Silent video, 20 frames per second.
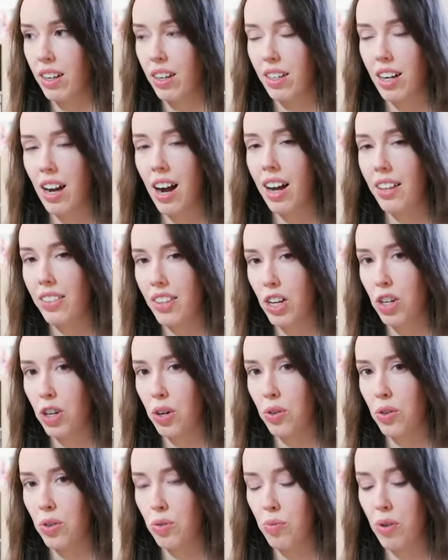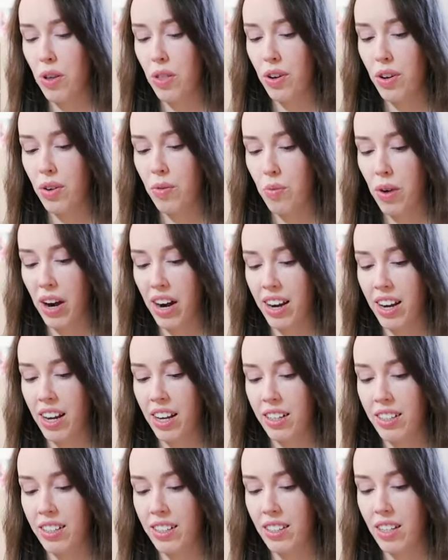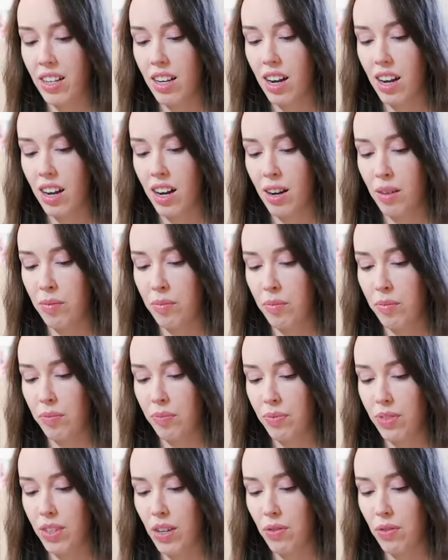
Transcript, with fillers: card that goes with it where it's um,